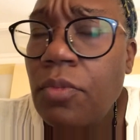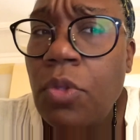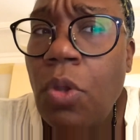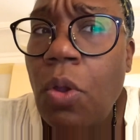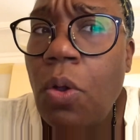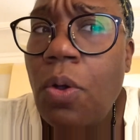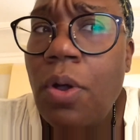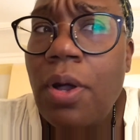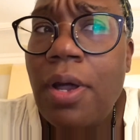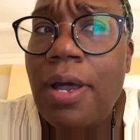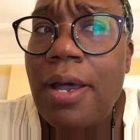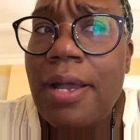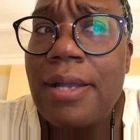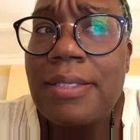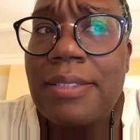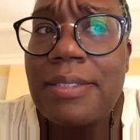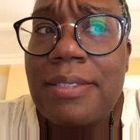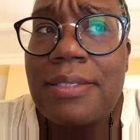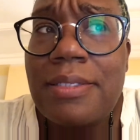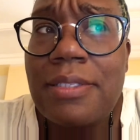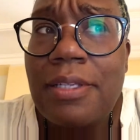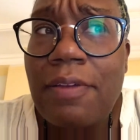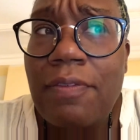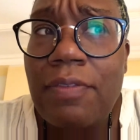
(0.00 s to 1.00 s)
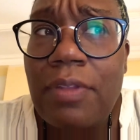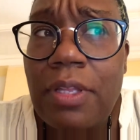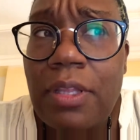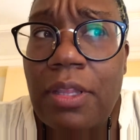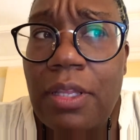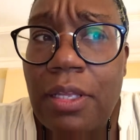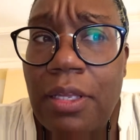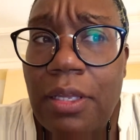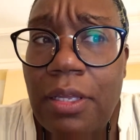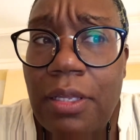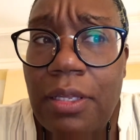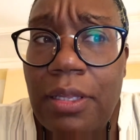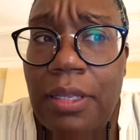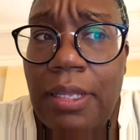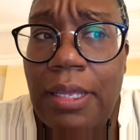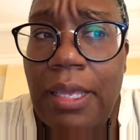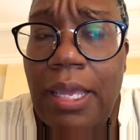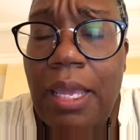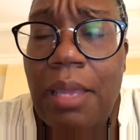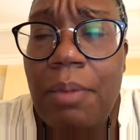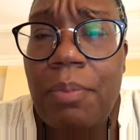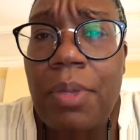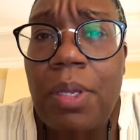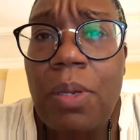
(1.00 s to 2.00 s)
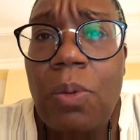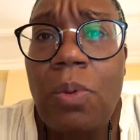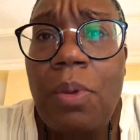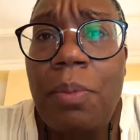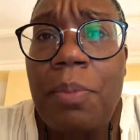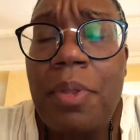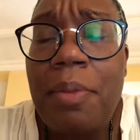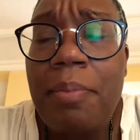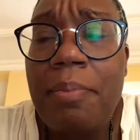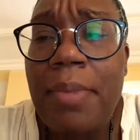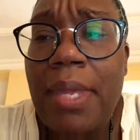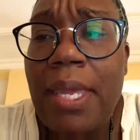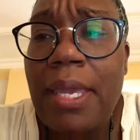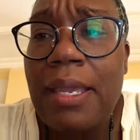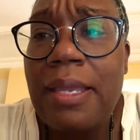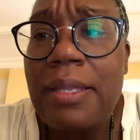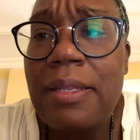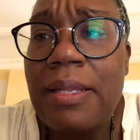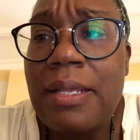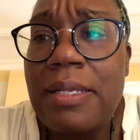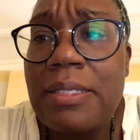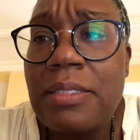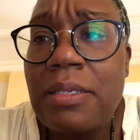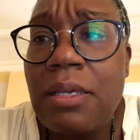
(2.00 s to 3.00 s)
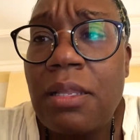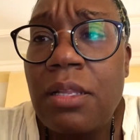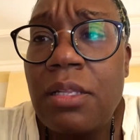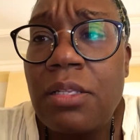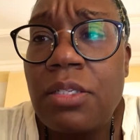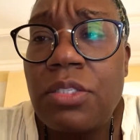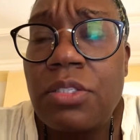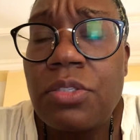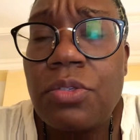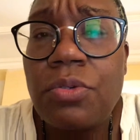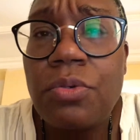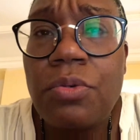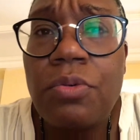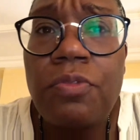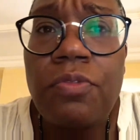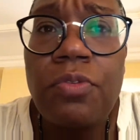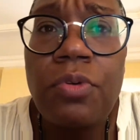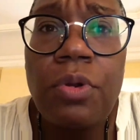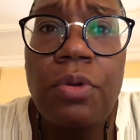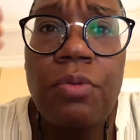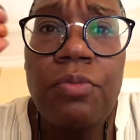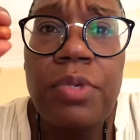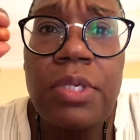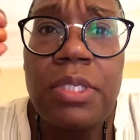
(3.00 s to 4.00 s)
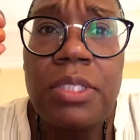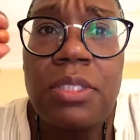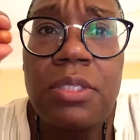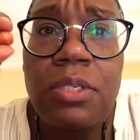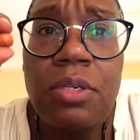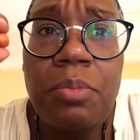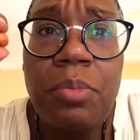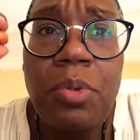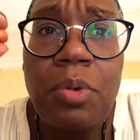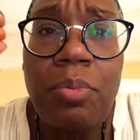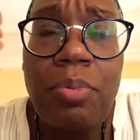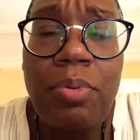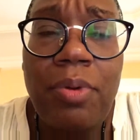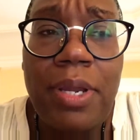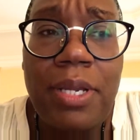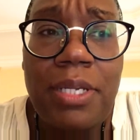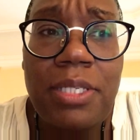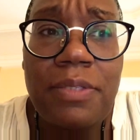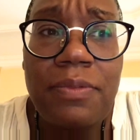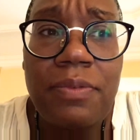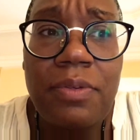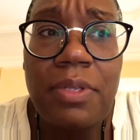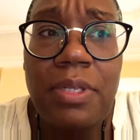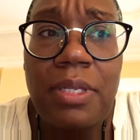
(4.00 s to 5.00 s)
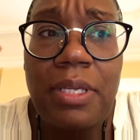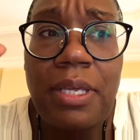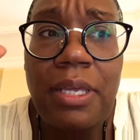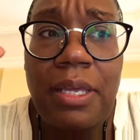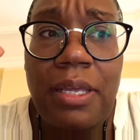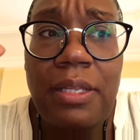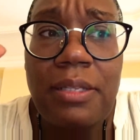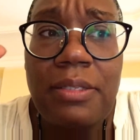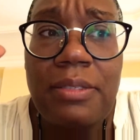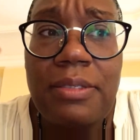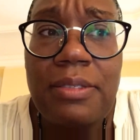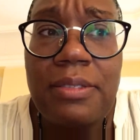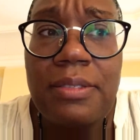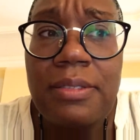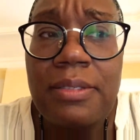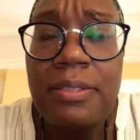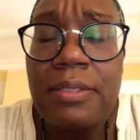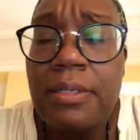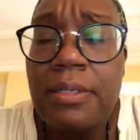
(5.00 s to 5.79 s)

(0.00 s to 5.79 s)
all kinds of stuff that the Gambian women make and they sell at the school for a reasonable price for the kids.